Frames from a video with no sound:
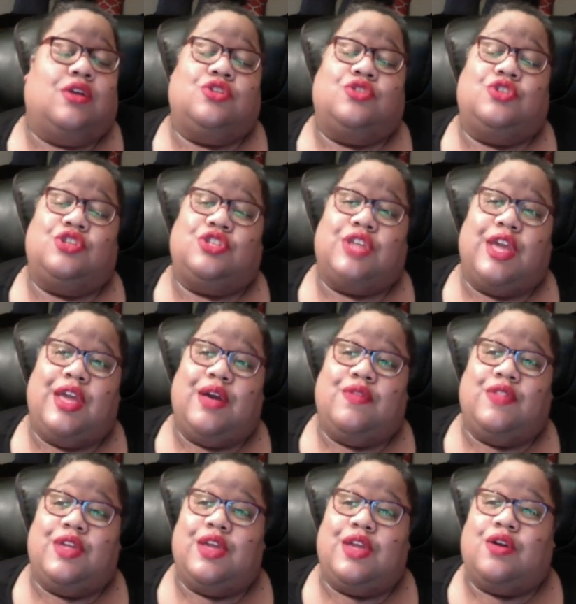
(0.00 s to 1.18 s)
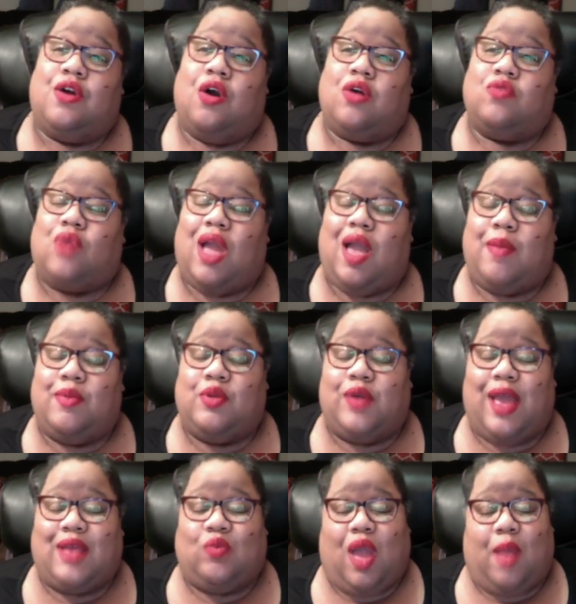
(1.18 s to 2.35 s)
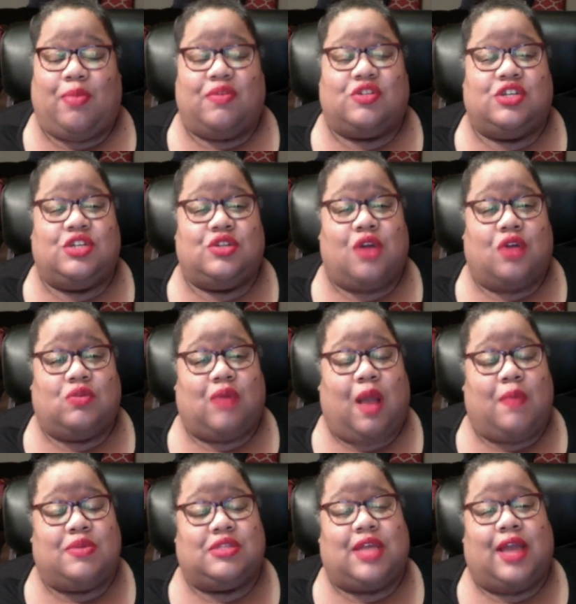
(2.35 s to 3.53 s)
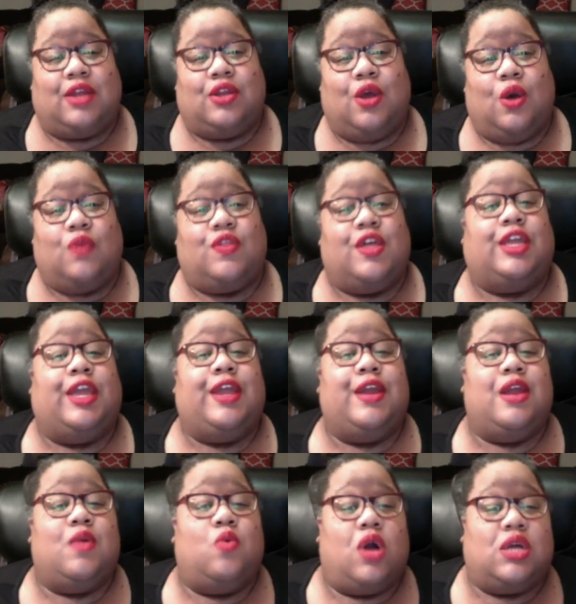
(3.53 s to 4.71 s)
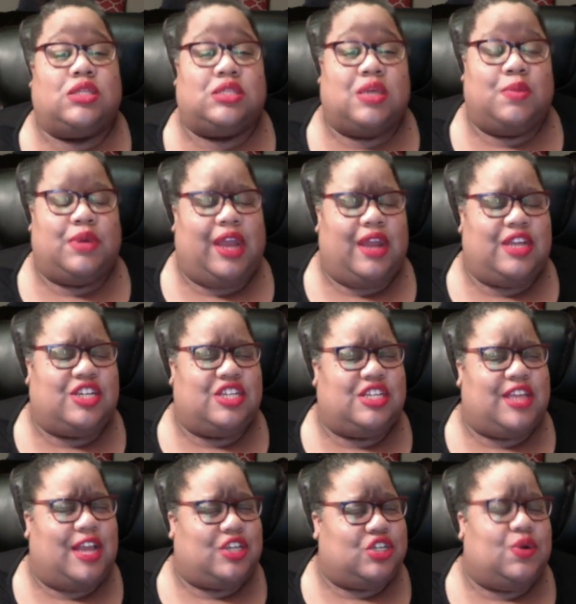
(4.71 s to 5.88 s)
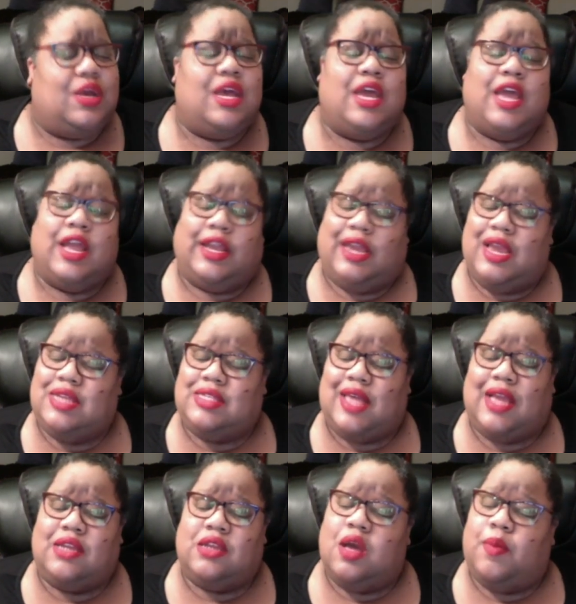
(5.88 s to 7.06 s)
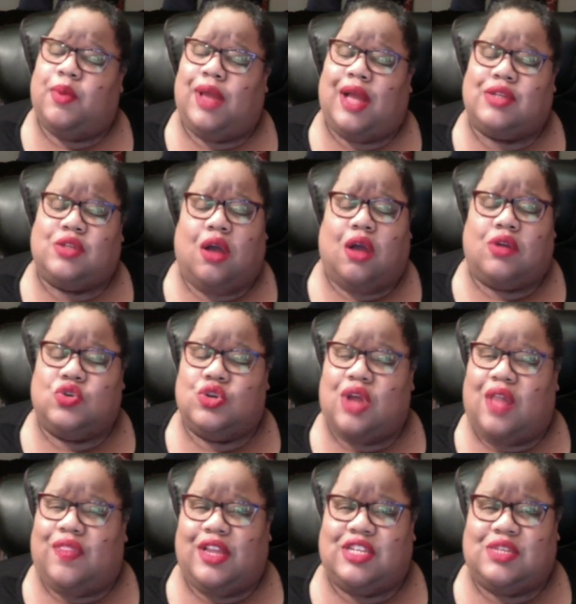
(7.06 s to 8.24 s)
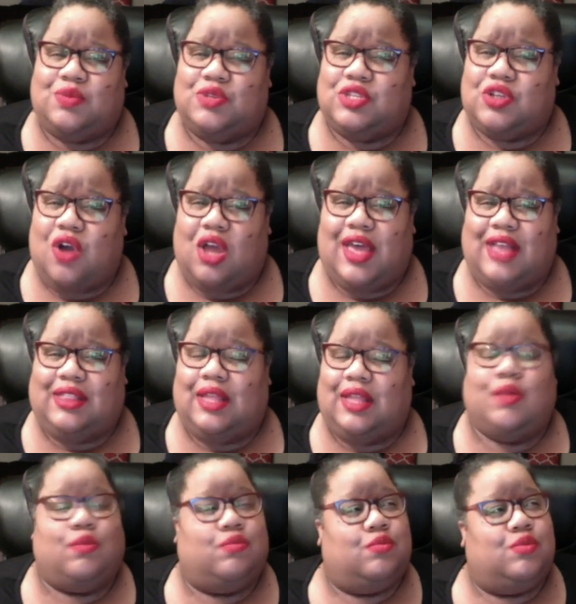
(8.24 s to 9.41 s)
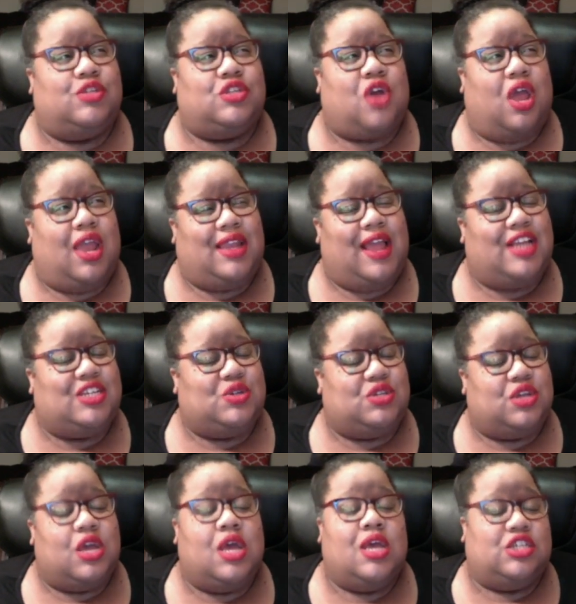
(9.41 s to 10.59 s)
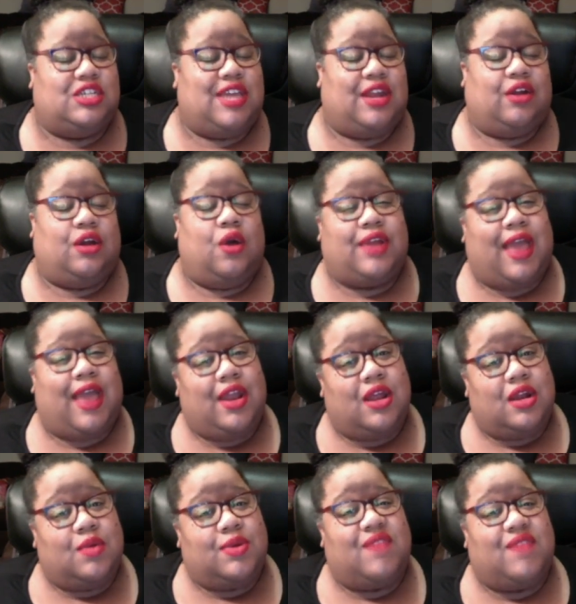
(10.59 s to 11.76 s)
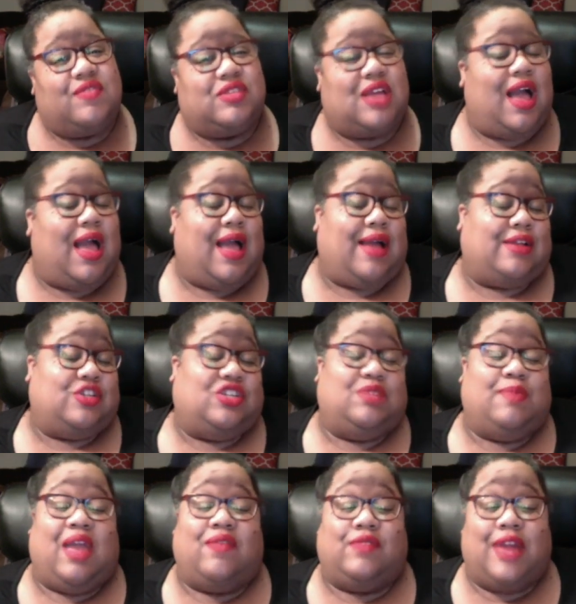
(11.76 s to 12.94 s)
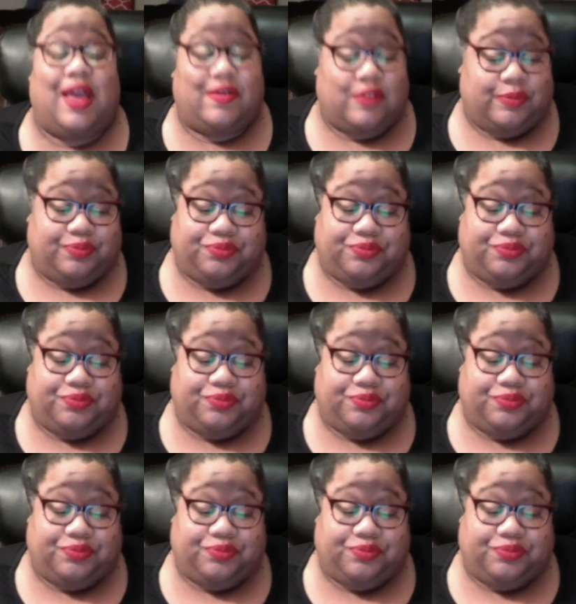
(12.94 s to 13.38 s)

Gizelle then called Robin as Robin. She talked to Robin's like, no. Then Karen walks up, but Karen, she text you. Karen's like, no, but I talked to her. Y'all think we saw her last we saw her last night. She was she had a coat and hat on or whatever. So I, I she may have left.